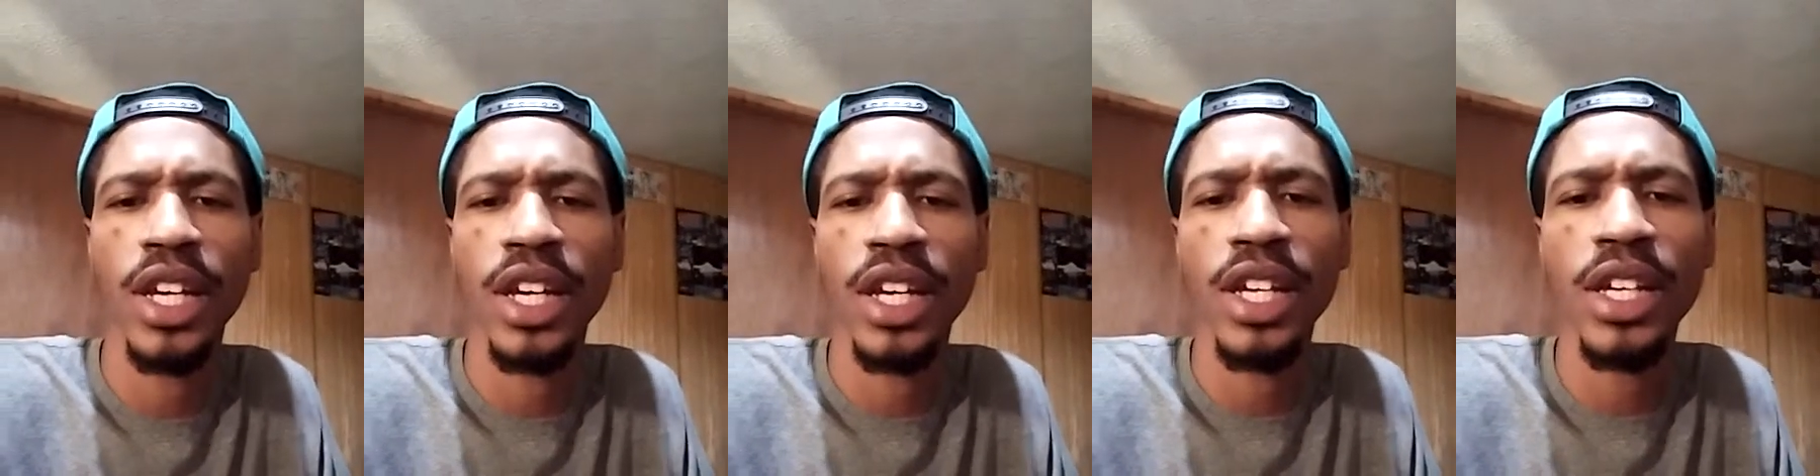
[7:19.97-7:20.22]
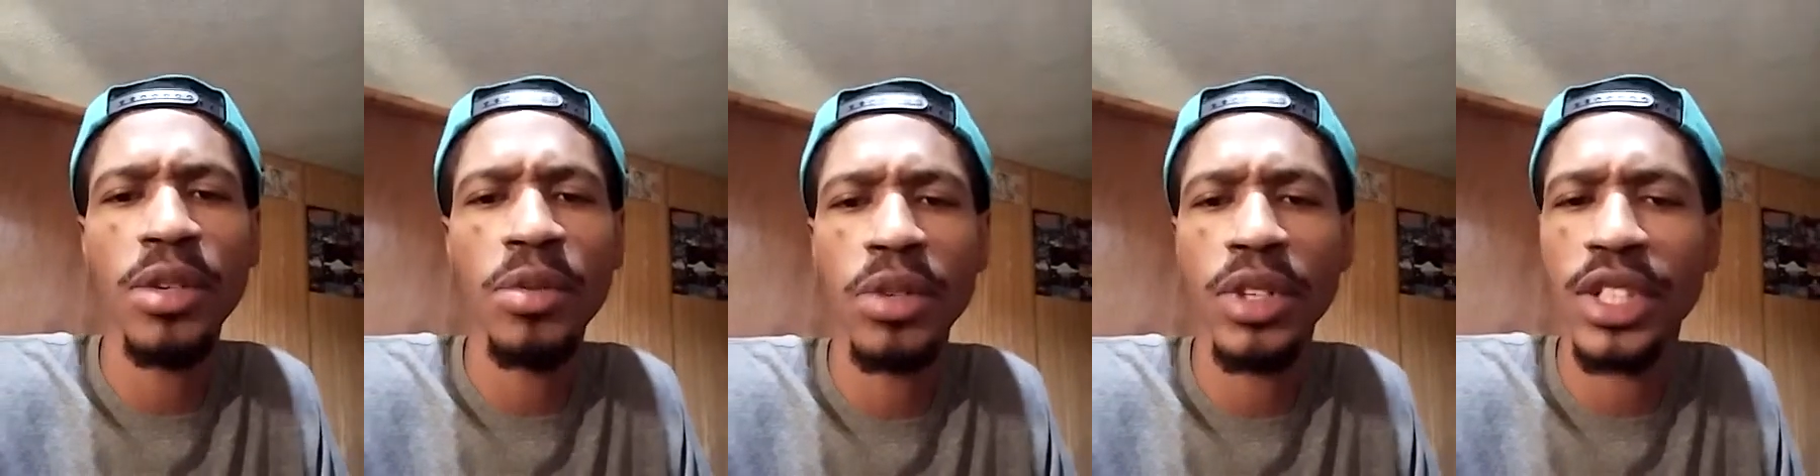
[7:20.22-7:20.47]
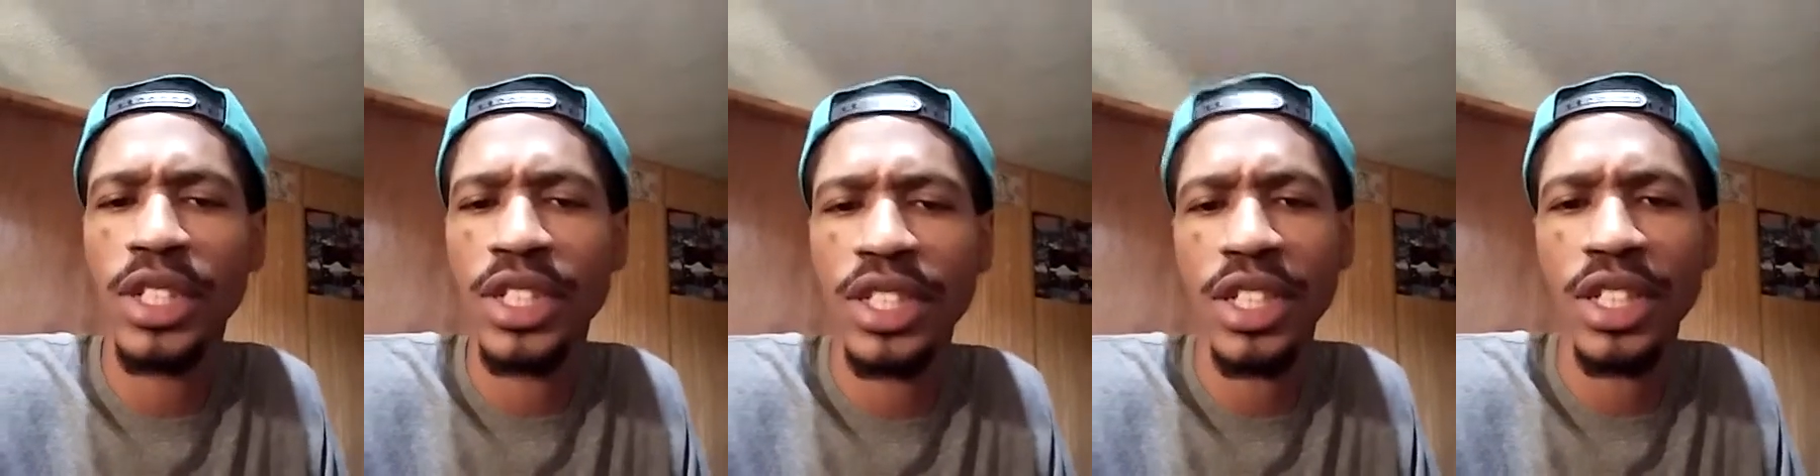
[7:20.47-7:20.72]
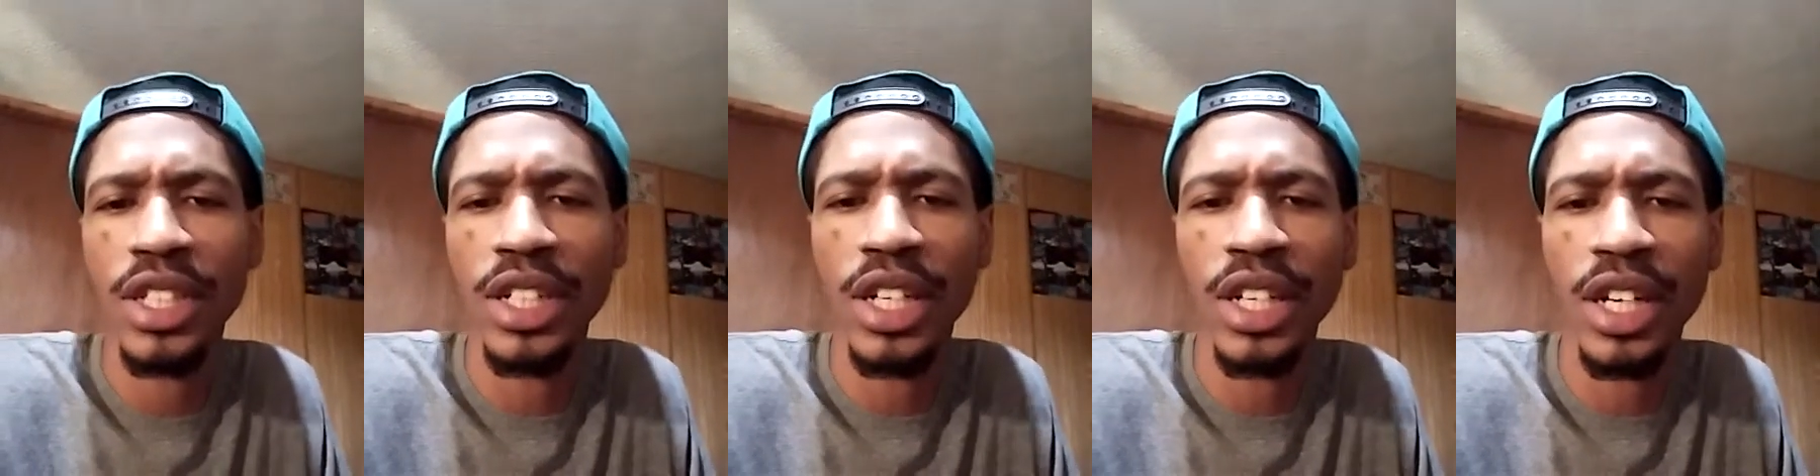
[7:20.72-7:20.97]
He went
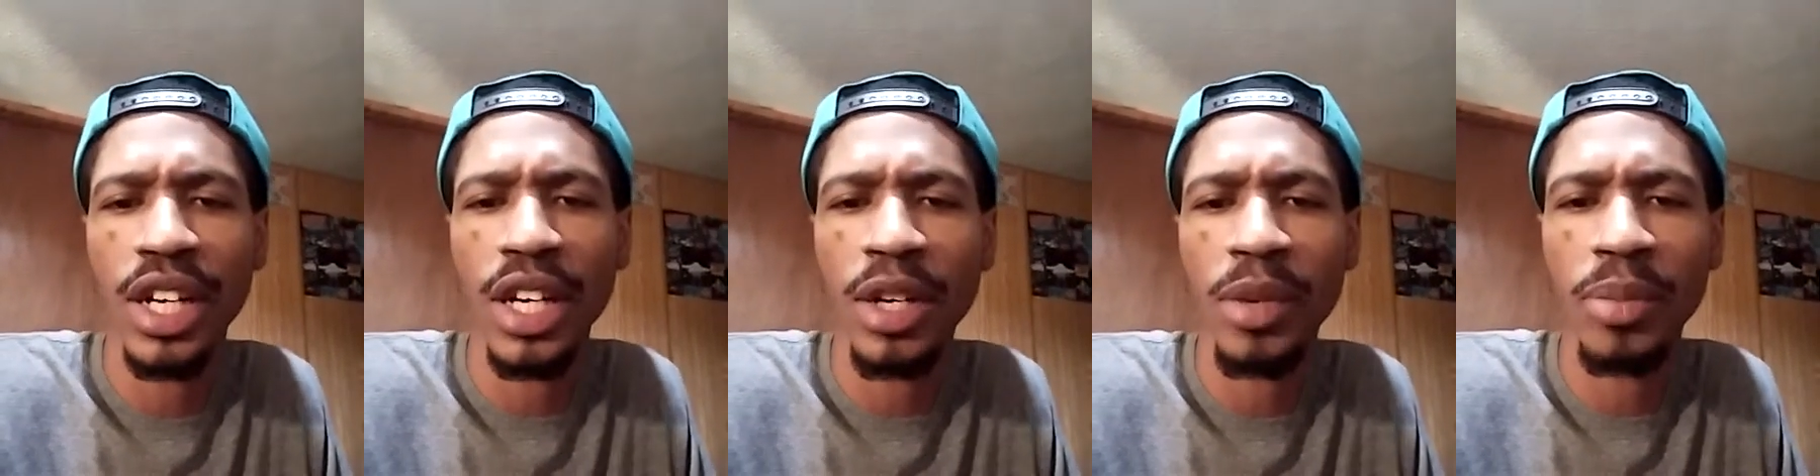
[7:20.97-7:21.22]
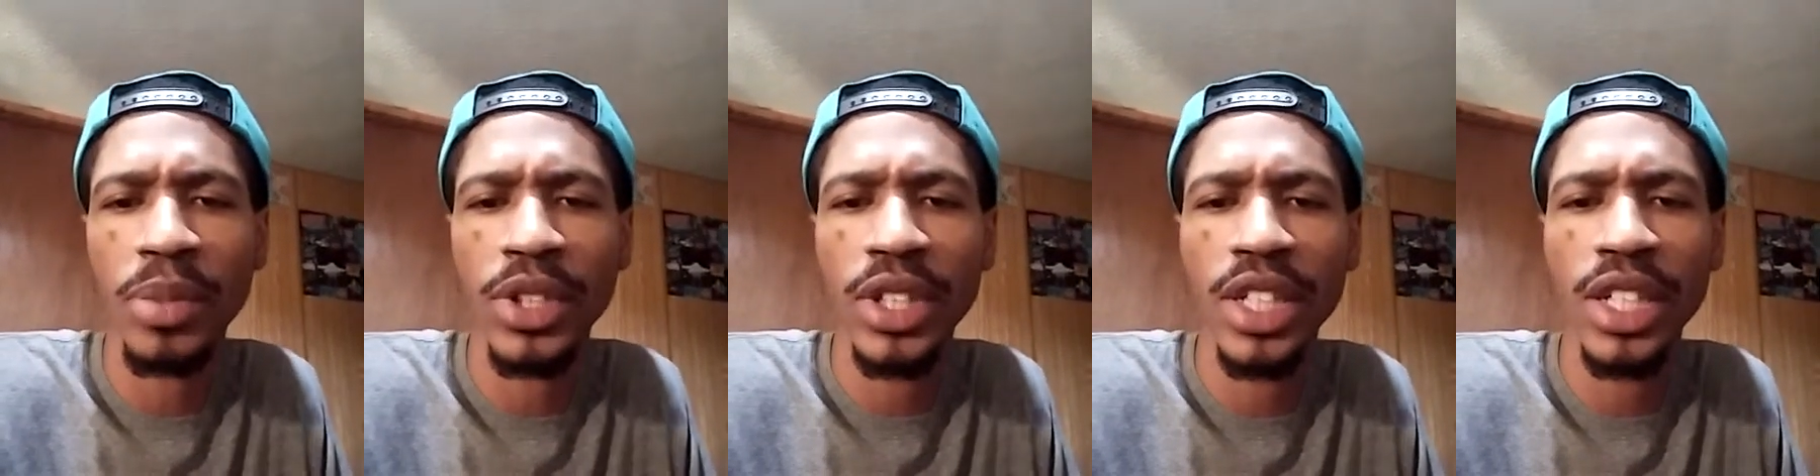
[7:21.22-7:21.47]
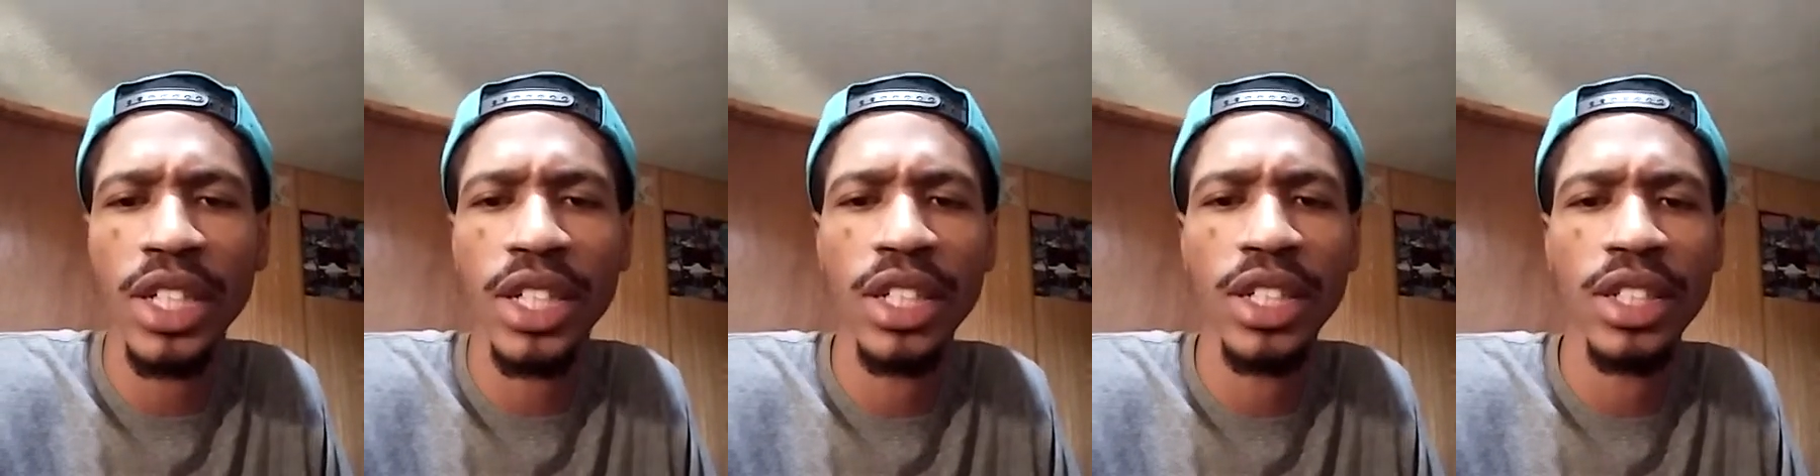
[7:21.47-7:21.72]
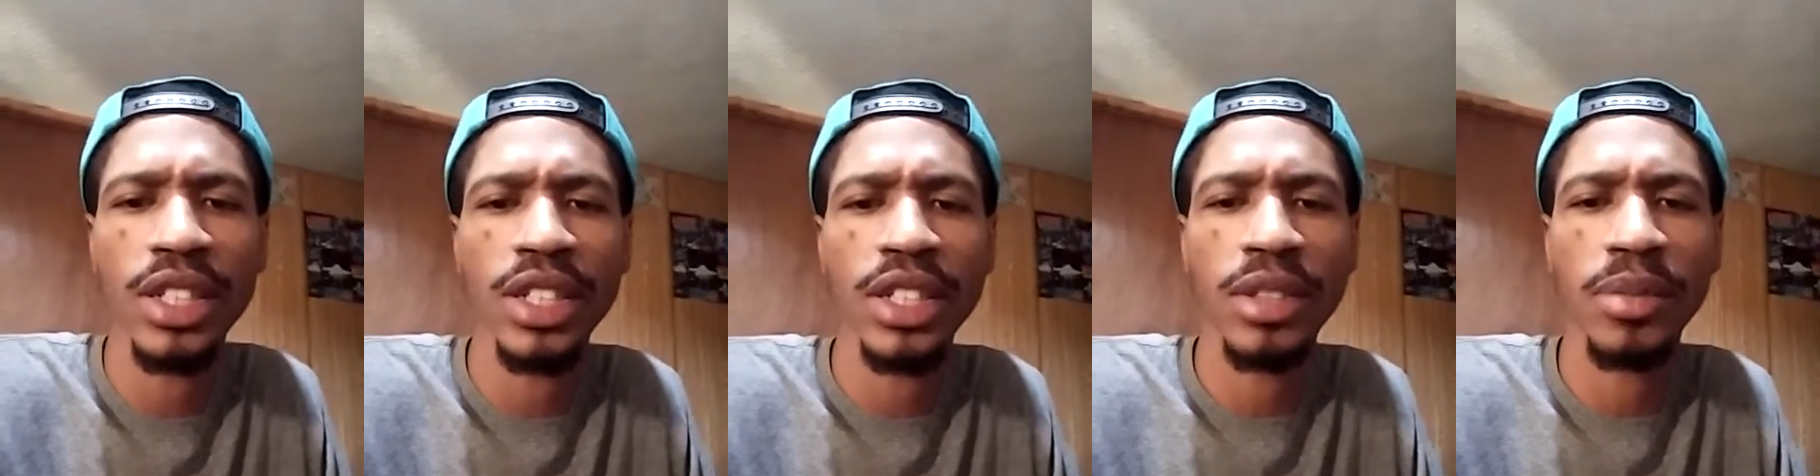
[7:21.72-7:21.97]
to a company
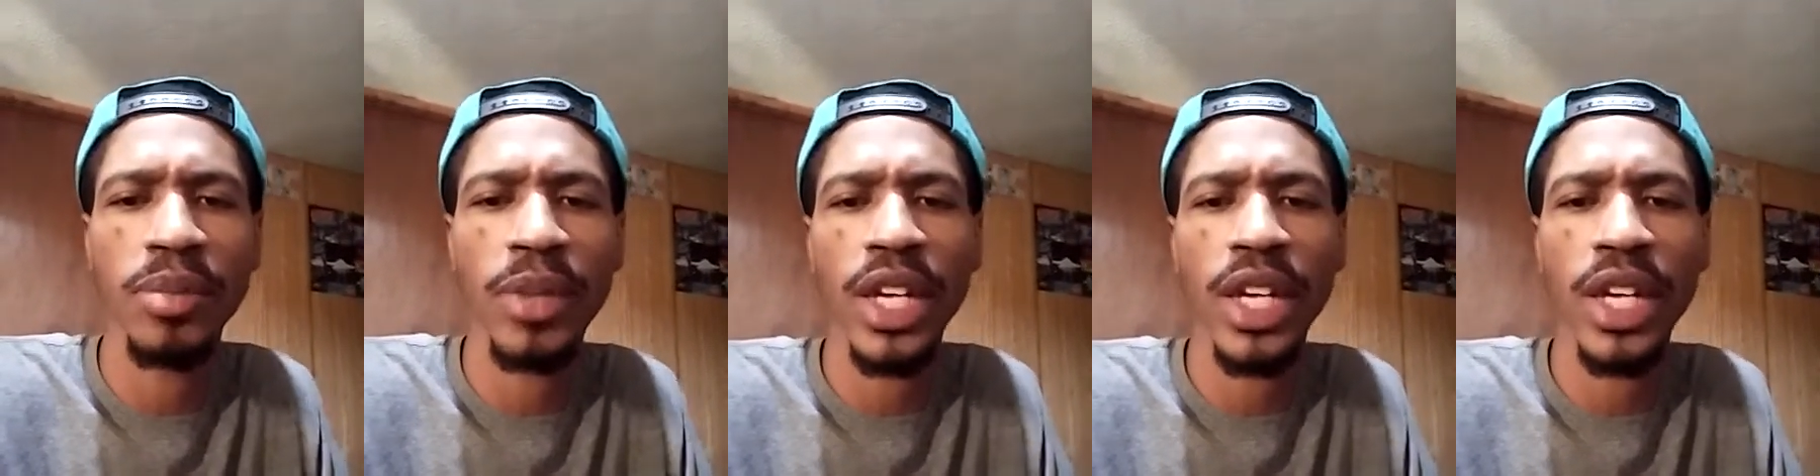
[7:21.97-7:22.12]
that